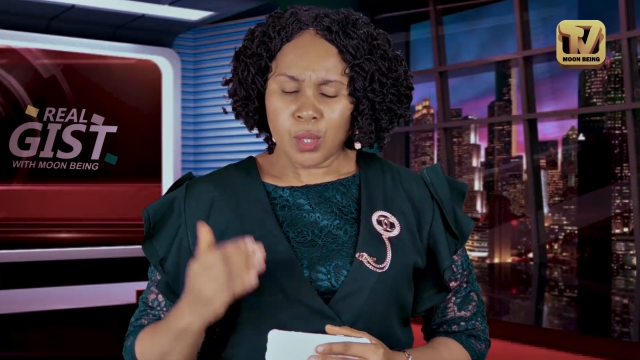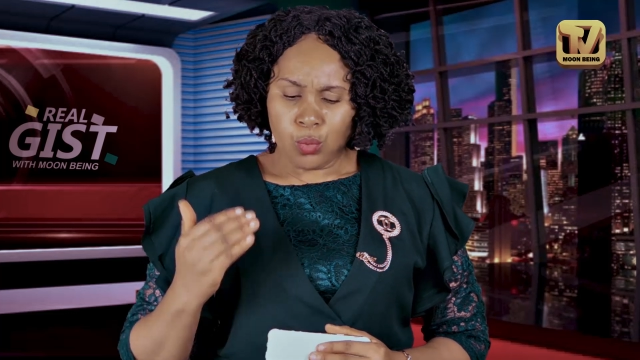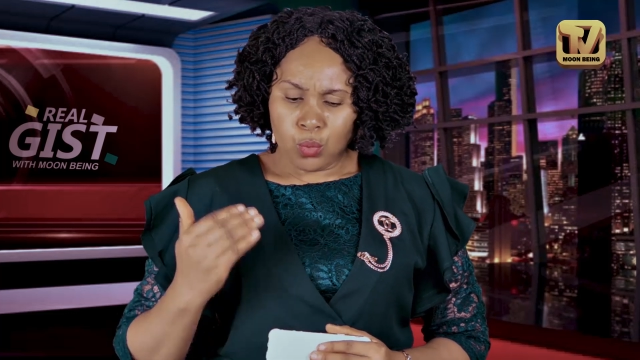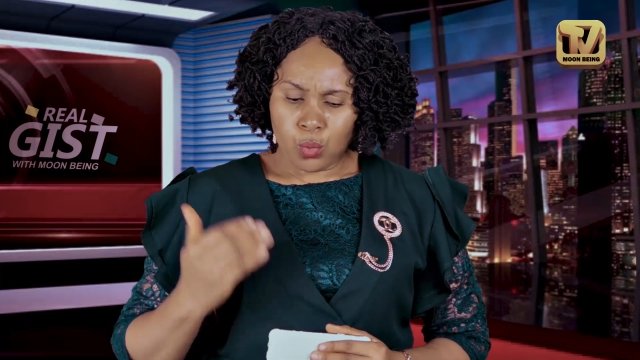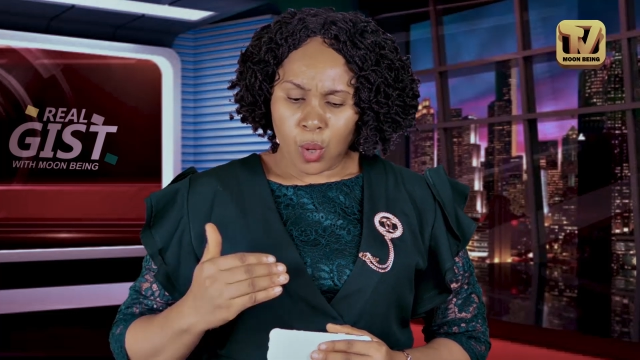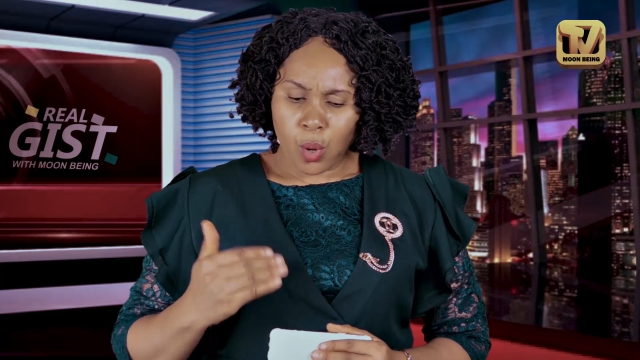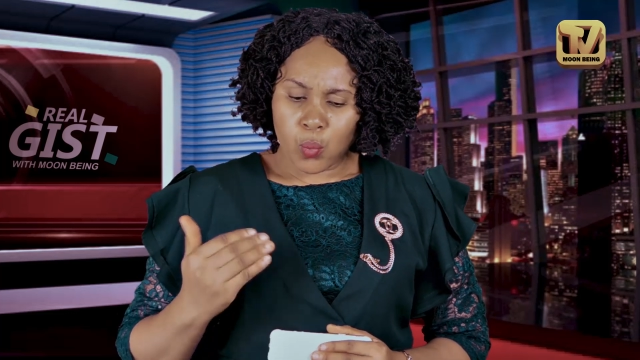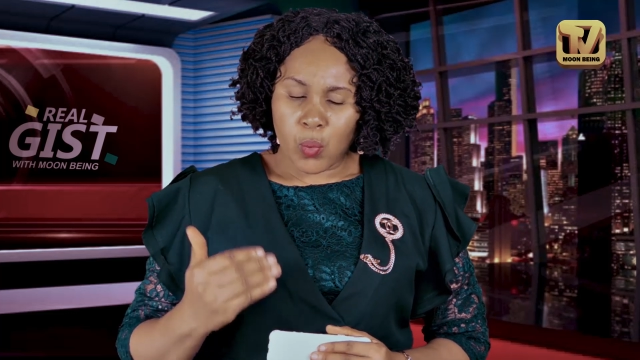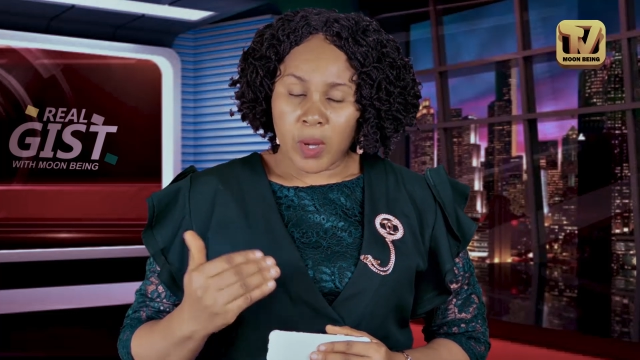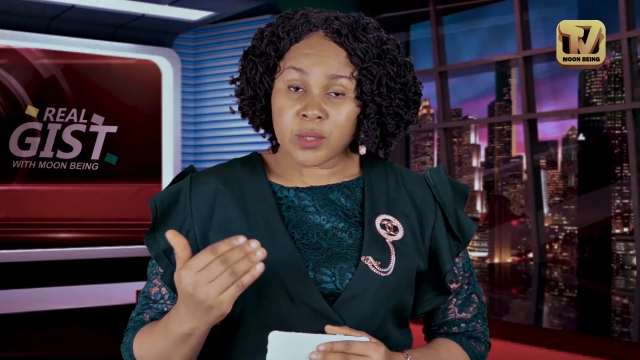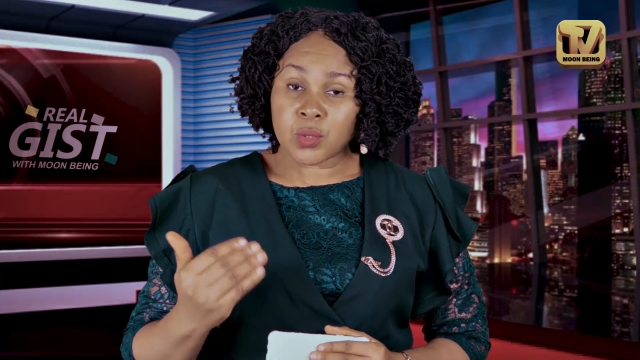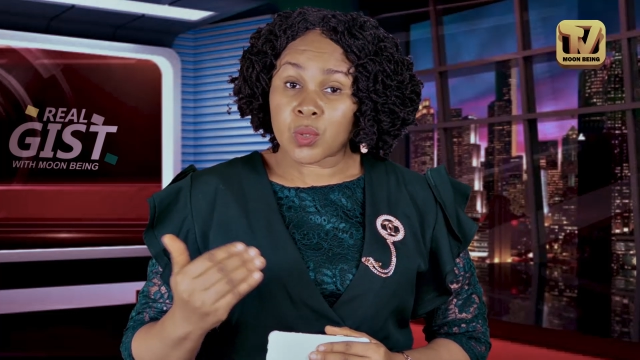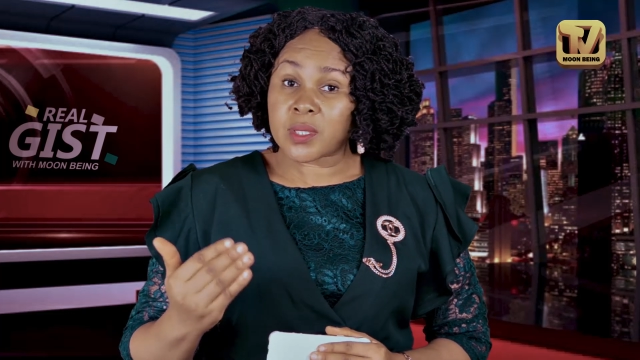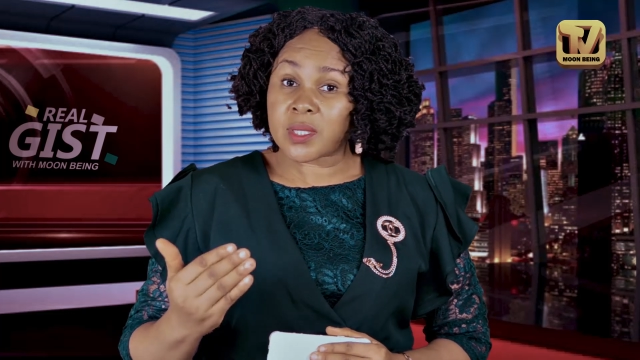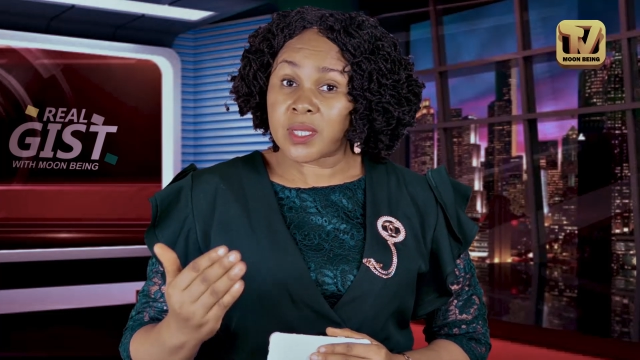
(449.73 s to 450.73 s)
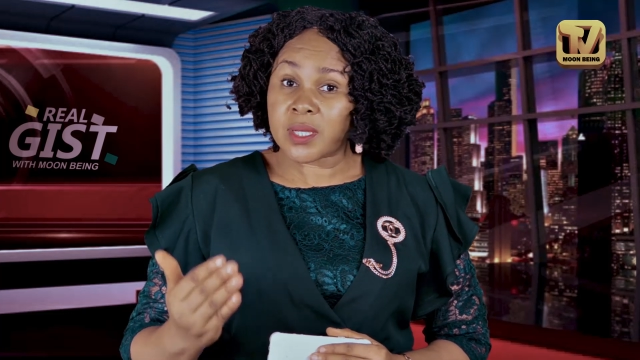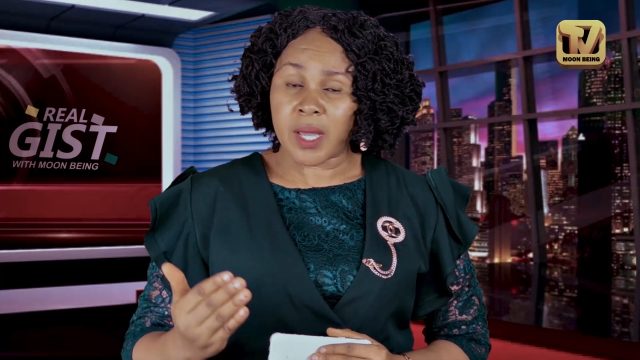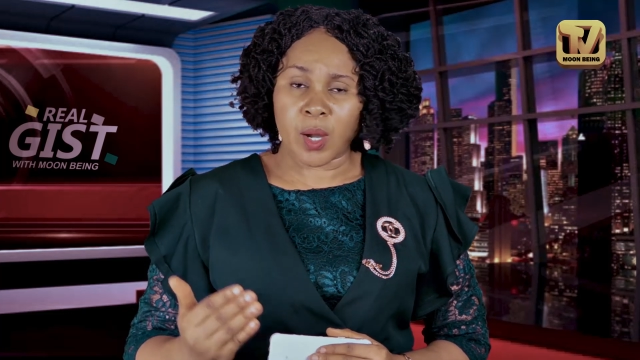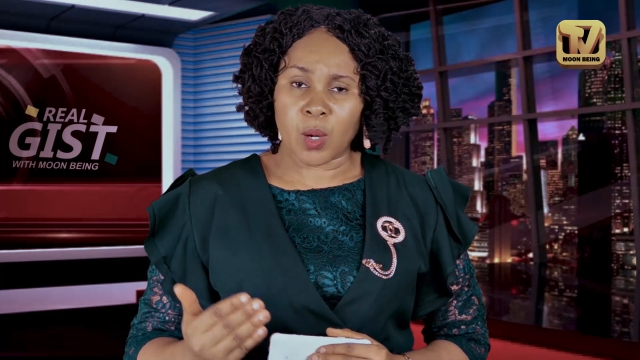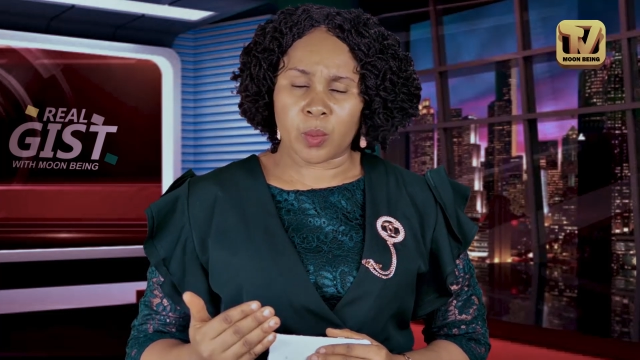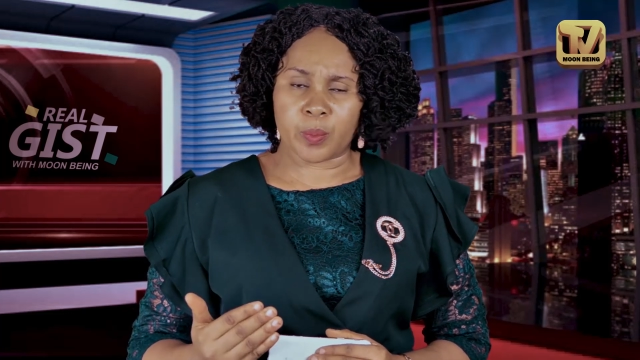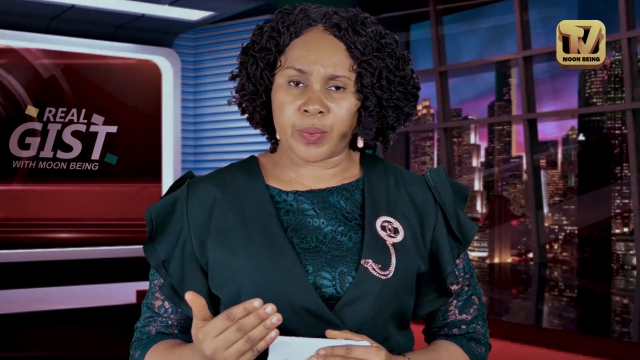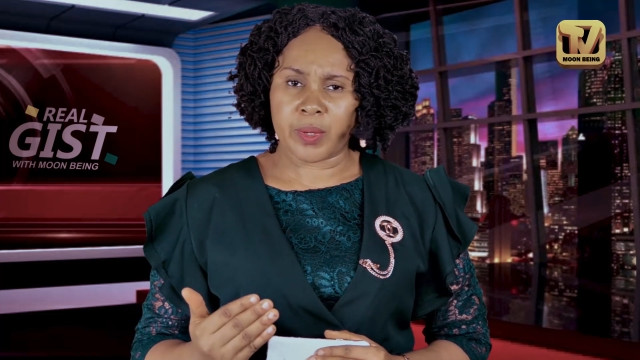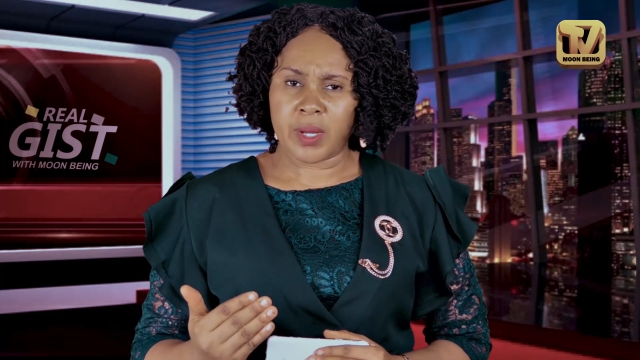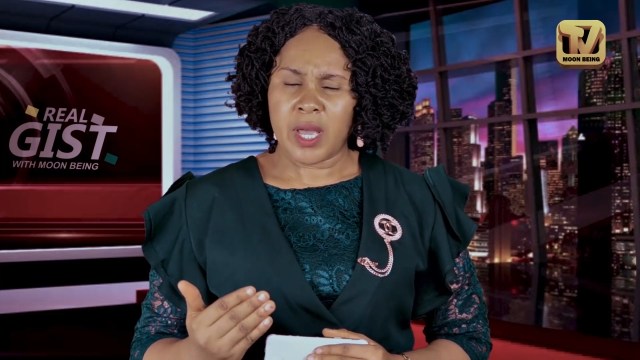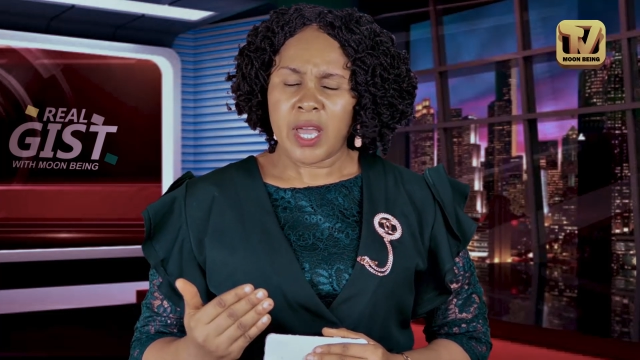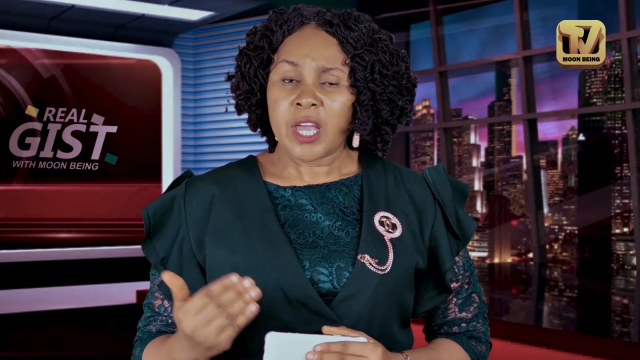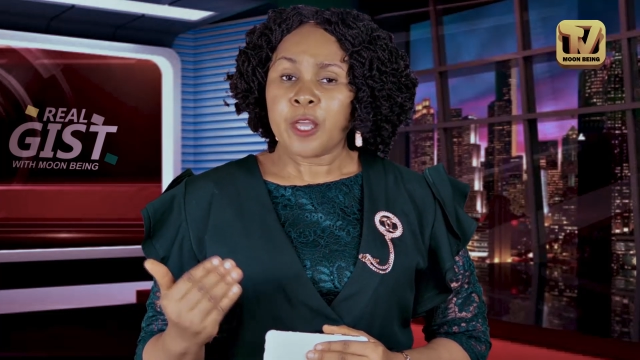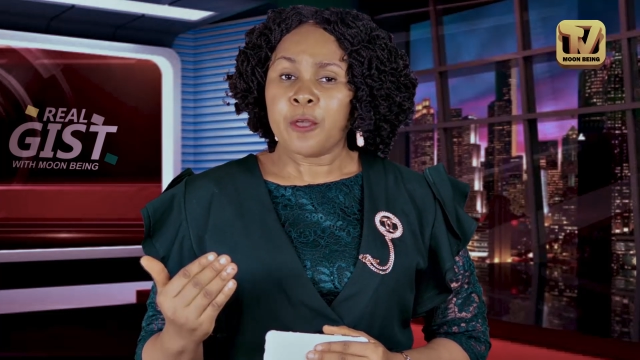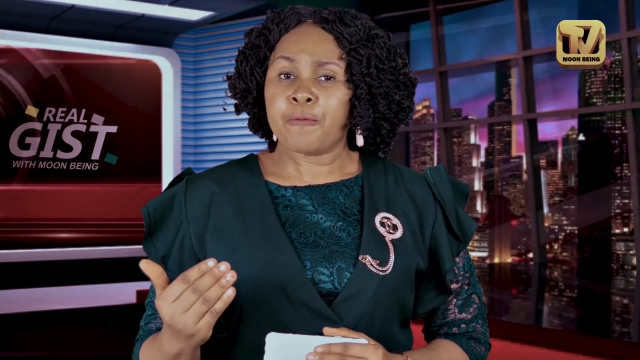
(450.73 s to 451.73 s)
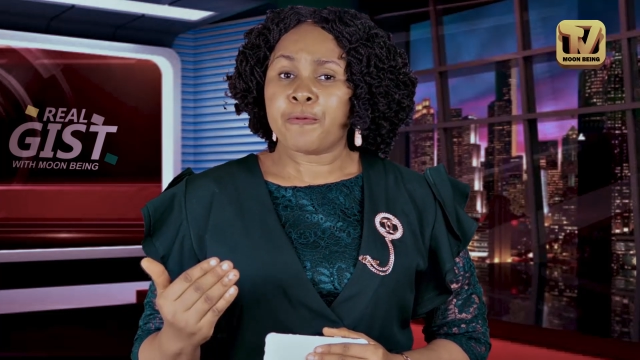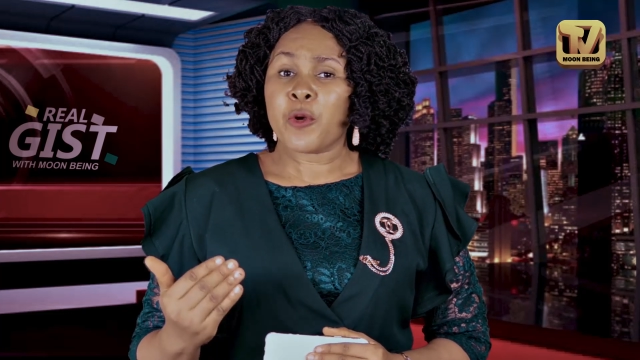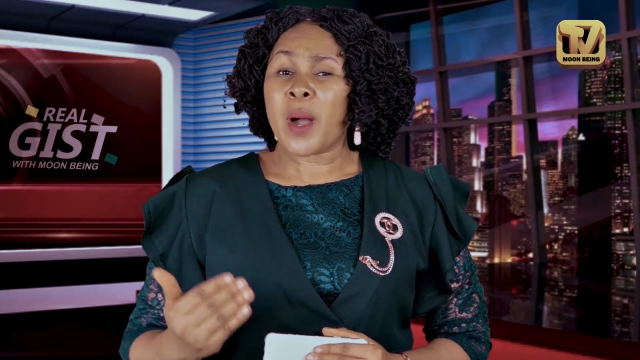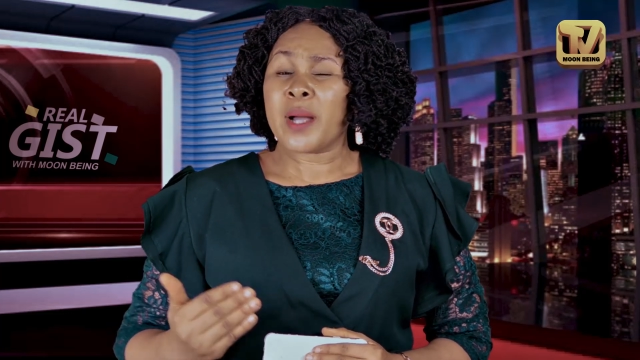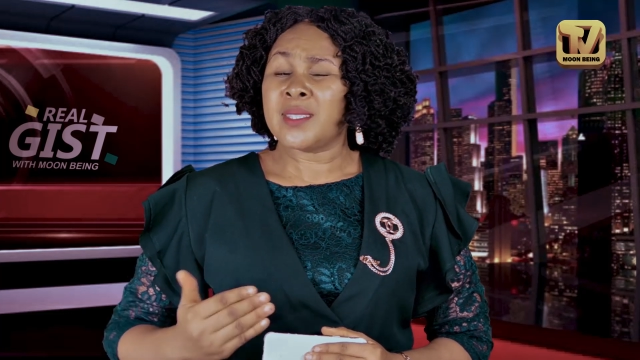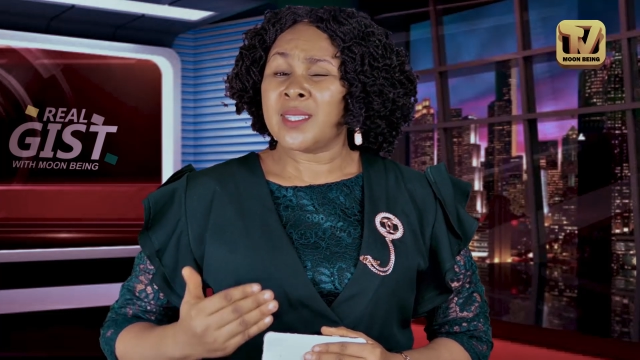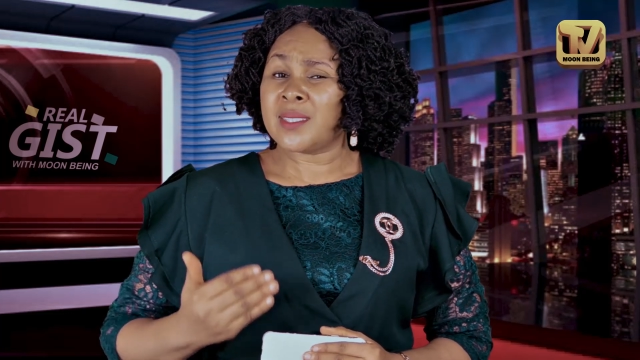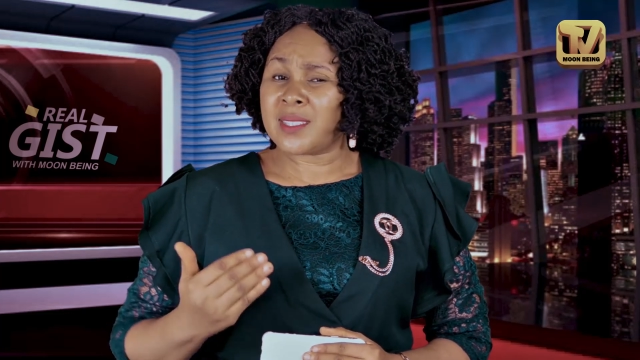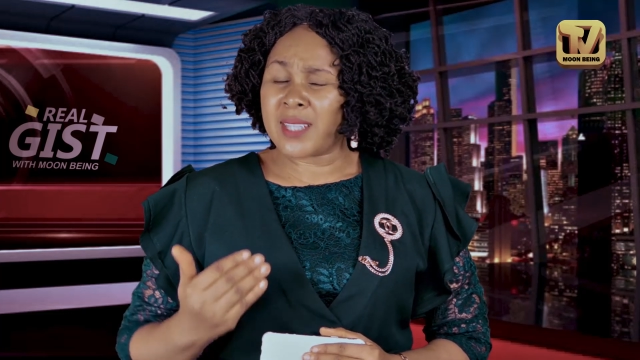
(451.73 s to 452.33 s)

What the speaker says: Know when to seek help. If you are the